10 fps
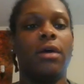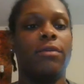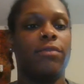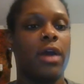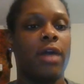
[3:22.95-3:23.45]

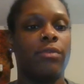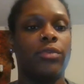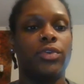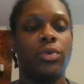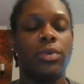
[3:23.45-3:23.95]
for
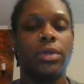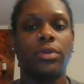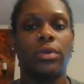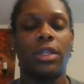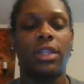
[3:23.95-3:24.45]
every student
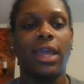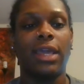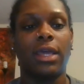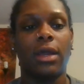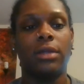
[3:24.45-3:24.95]
so that they
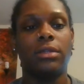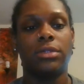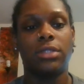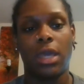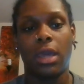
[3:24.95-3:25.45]
can
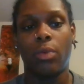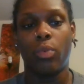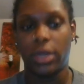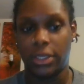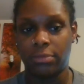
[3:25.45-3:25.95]
understand
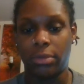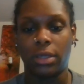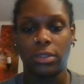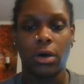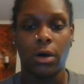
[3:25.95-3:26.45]
what is
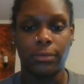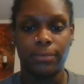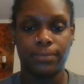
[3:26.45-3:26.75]
being taught.